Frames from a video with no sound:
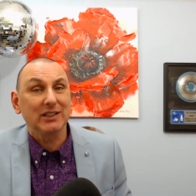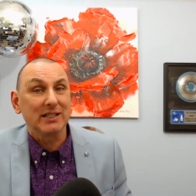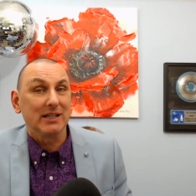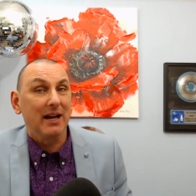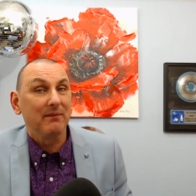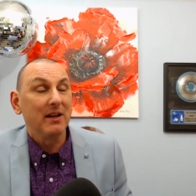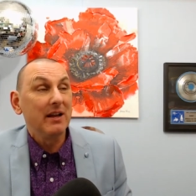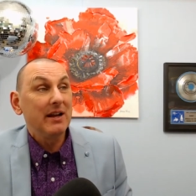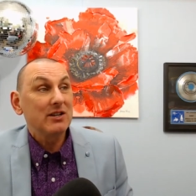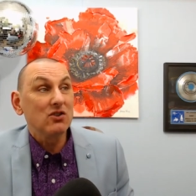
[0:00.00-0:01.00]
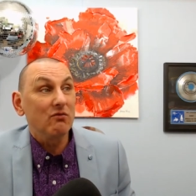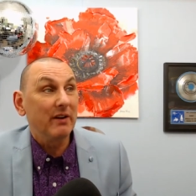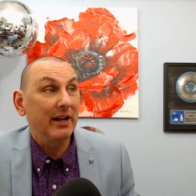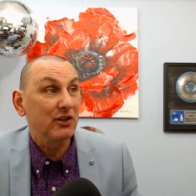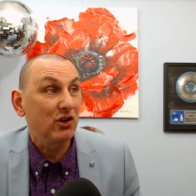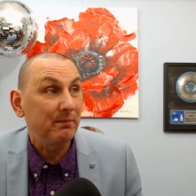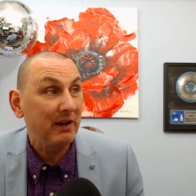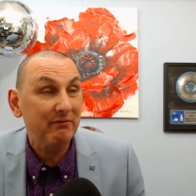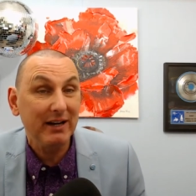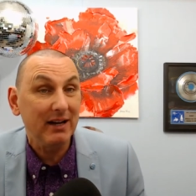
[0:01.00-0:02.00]
isn't it? It's not really a job.
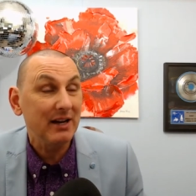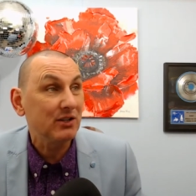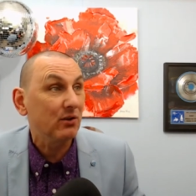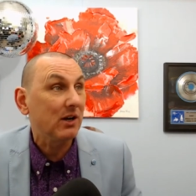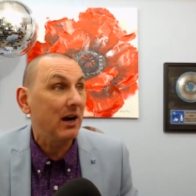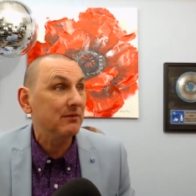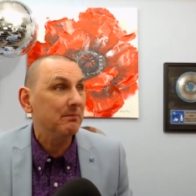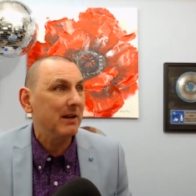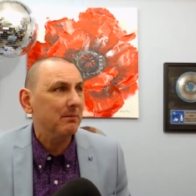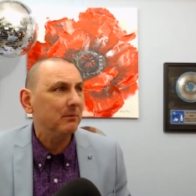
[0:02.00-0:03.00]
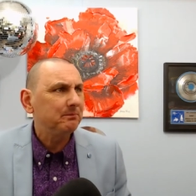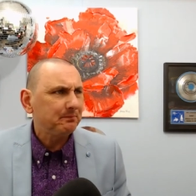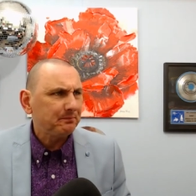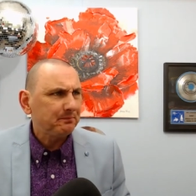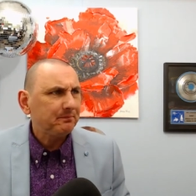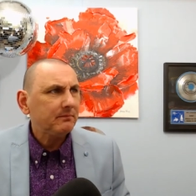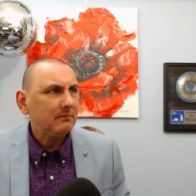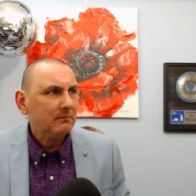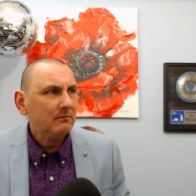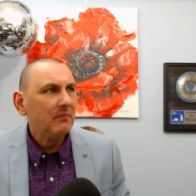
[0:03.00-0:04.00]
They really like to look after people.
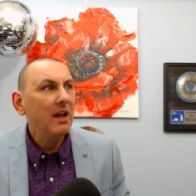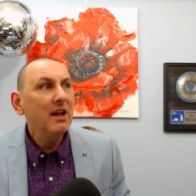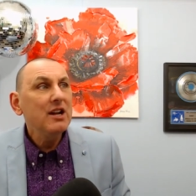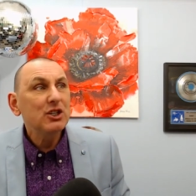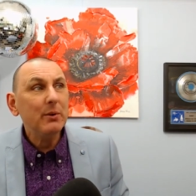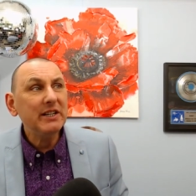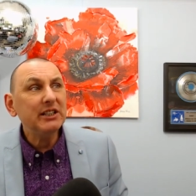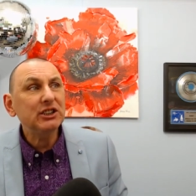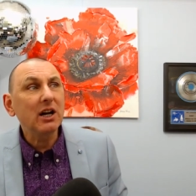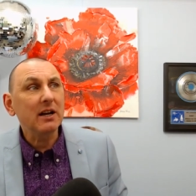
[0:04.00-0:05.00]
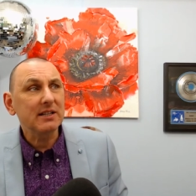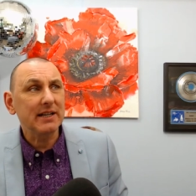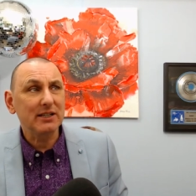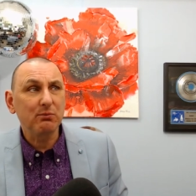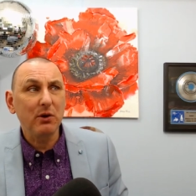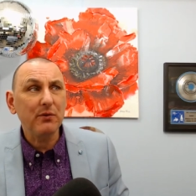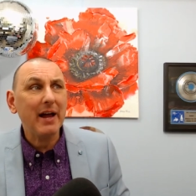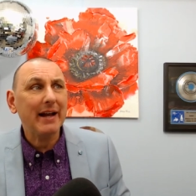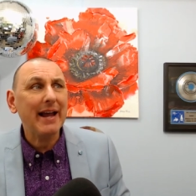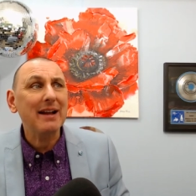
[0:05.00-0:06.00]
Tweety Charlotte says, Will
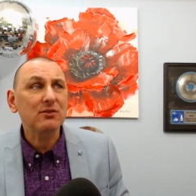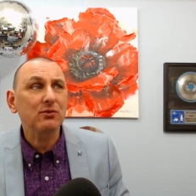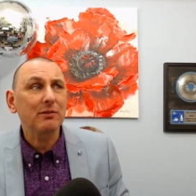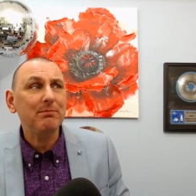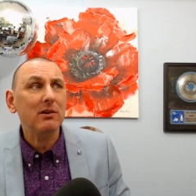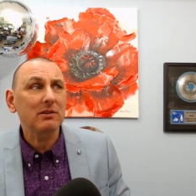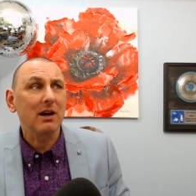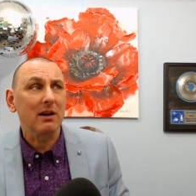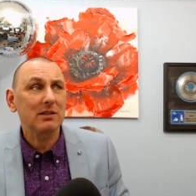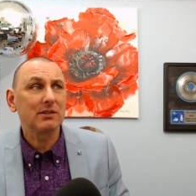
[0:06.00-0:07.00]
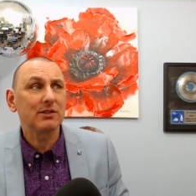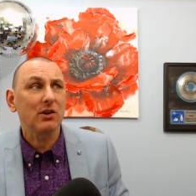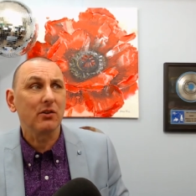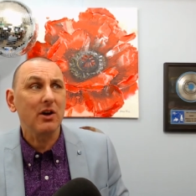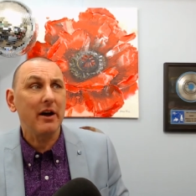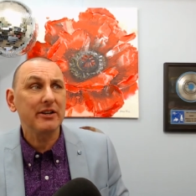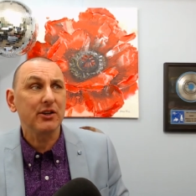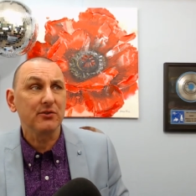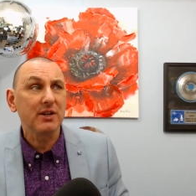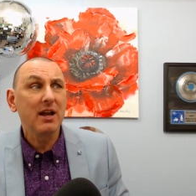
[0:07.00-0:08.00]
that cancel the podcasts on
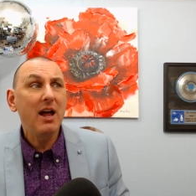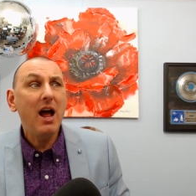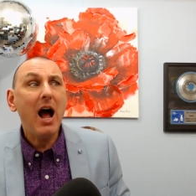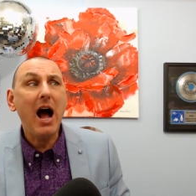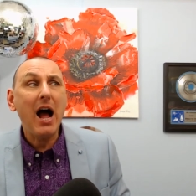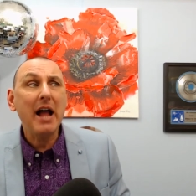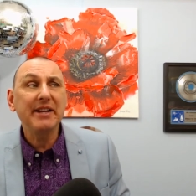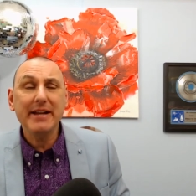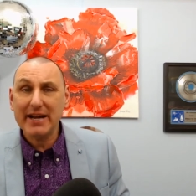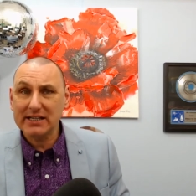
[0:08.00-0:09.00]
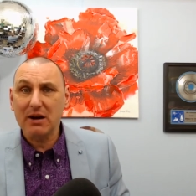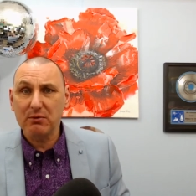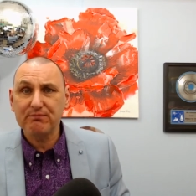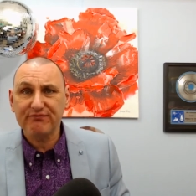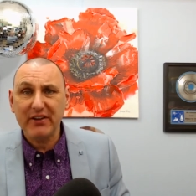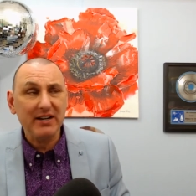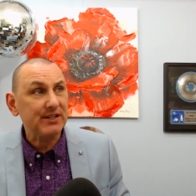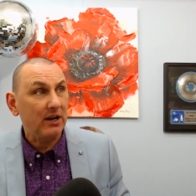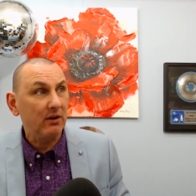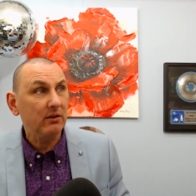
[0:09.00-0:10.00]
iTunes? Yes, I would think
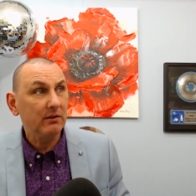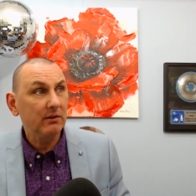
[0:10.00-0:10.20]
so.